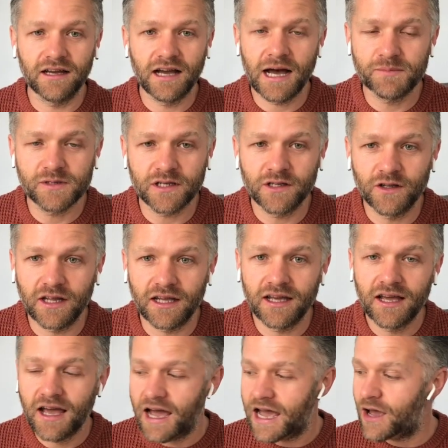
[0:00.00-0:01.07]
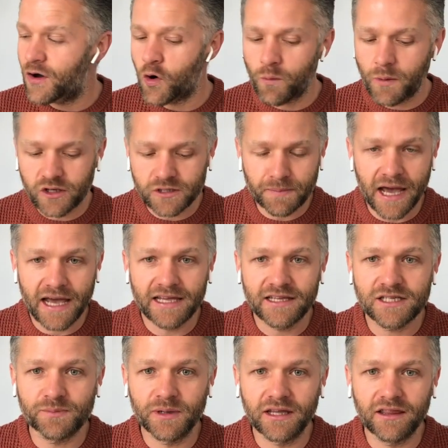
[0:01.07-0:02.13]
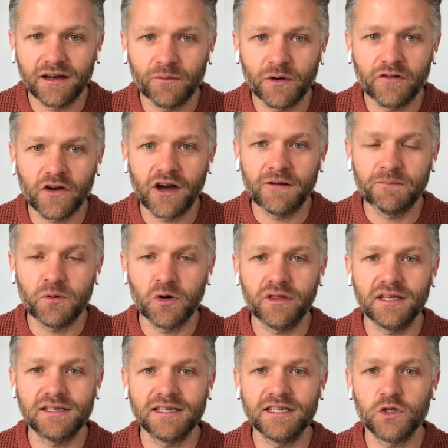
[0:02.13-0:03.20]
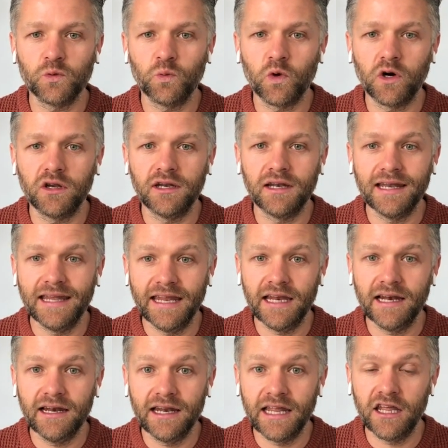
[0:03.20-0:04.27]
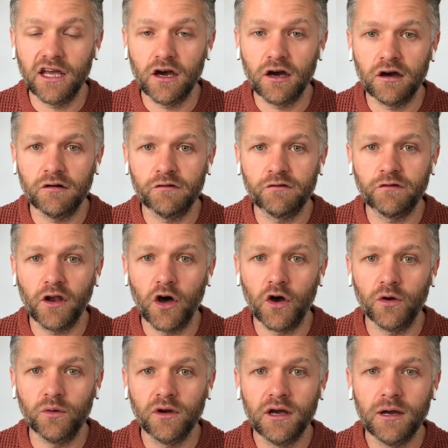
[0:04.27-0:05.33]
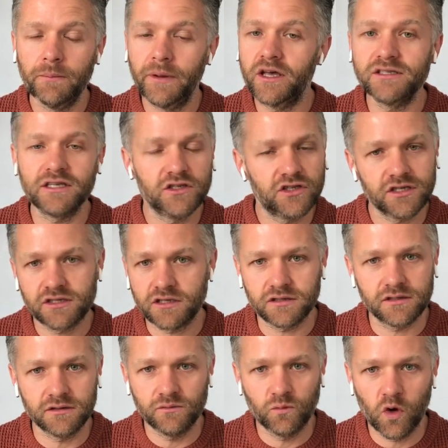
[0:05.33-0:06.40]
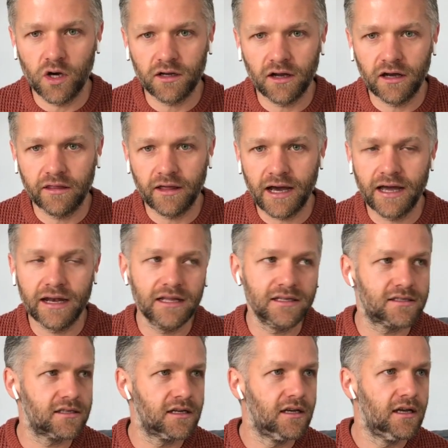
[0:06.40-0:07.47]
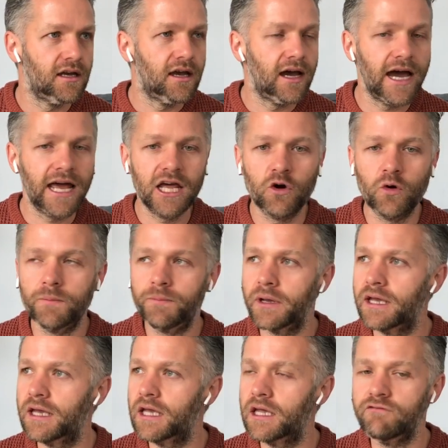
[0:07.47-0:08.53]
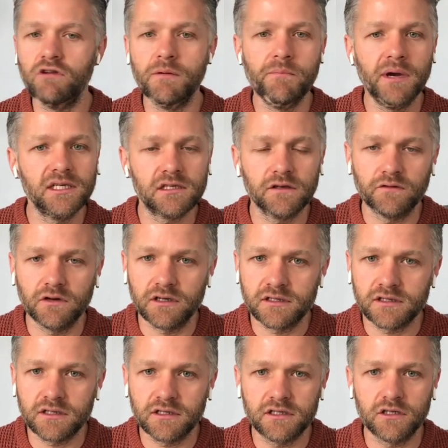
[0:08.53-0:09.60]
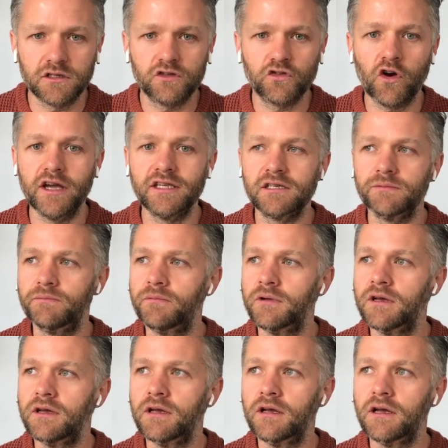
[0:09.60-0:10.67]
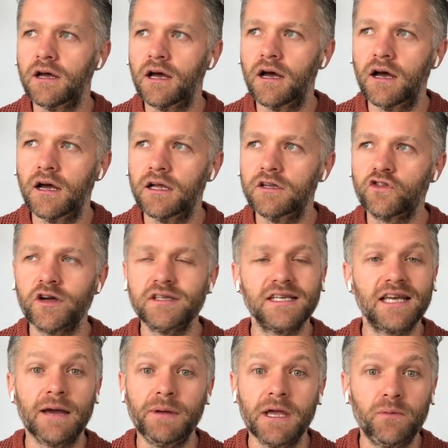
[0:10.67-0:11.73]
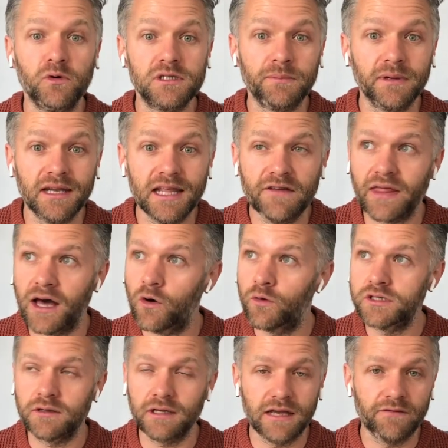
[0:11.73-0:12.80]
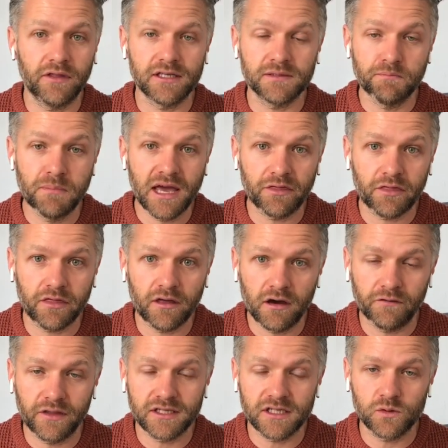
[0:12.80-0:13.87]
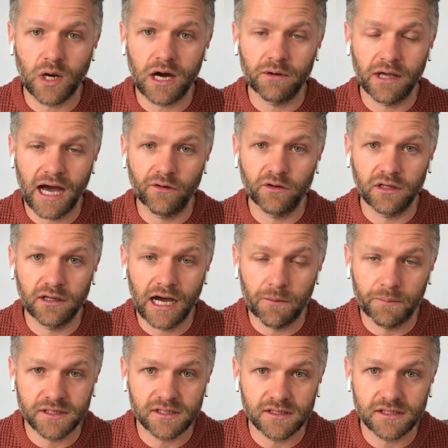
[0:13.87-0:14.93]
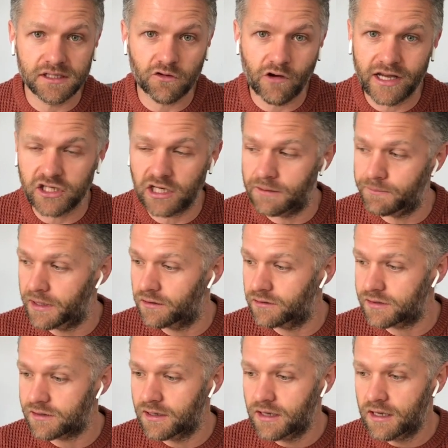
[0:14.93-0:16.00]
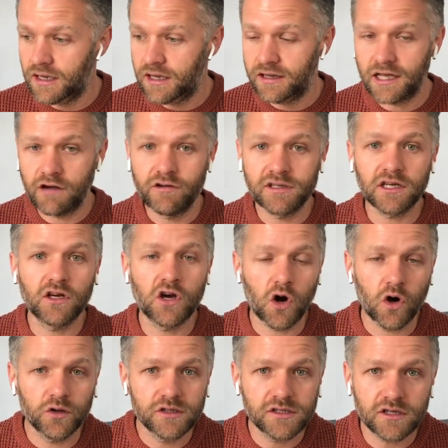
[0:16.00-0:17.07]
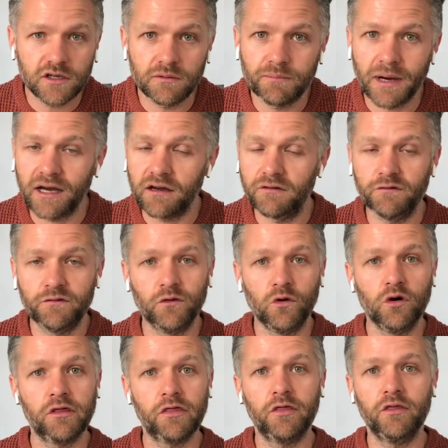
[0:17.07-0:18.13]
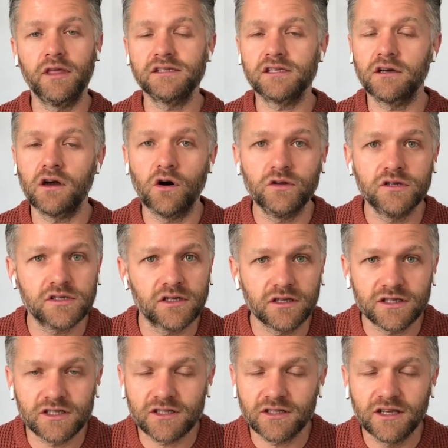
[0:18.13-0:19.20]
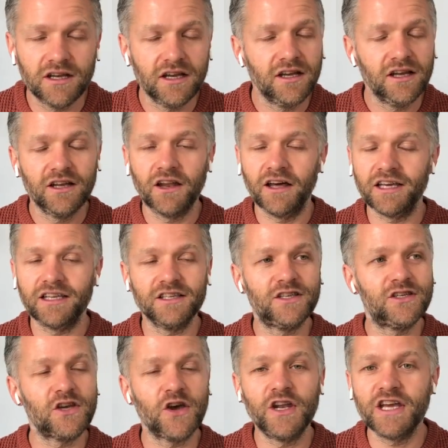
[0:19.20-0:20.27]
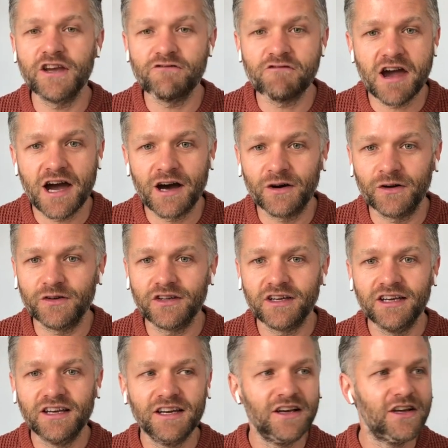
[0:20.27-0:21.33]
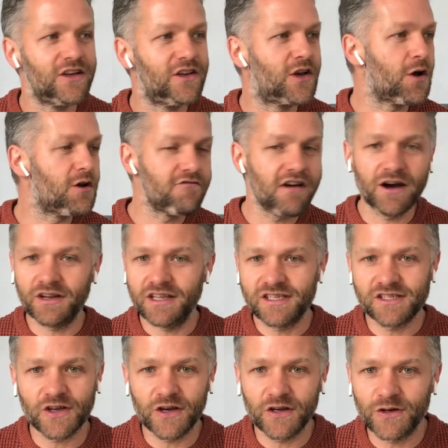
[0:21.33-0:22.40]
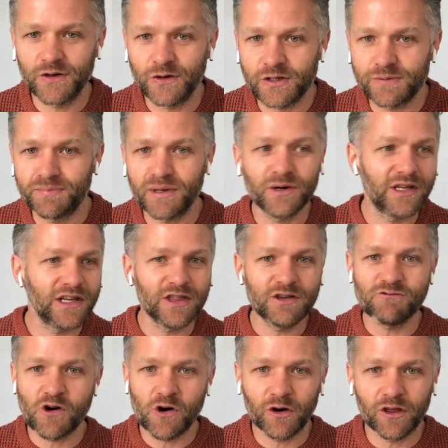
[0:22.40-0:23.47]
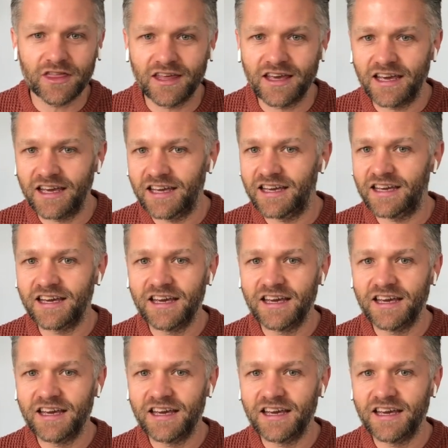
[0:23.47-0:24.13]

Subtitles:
absolutely. It almost pains me that we've kind of put this into one linear flow, because it just doesn't work like that. And it would be remiss of us to try to get people to believe that, or to give this myth of this is how businesses are actually built. There is a constant back and forth. There's a constant turning around, going round in circles, building the wrong thing,